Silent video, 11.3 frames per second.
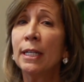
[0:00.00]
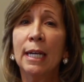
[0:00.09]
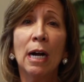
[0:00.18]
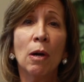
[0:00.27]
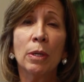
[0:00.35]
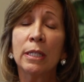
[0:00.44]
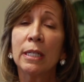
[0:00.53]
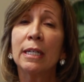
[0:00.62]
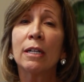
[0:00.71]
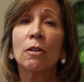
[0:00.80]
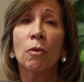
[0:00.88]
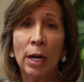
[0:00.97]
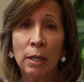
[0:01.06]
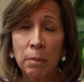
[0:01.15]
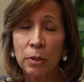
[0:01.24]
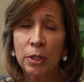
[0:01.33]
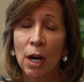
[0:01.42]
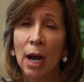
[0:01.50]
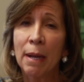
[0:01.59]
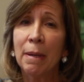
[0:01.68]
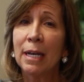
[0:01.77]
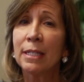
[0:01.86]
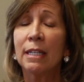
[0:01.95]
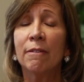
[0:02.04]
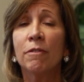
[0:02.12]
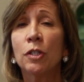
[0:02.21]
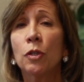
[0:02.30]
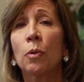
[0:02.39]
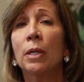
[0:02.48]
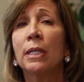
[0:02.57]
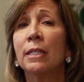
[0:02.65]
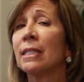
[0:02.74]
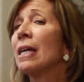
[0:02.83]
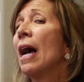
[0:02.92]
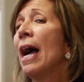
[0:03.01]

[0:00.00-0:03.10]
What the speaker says: now is an incredible time as inventory is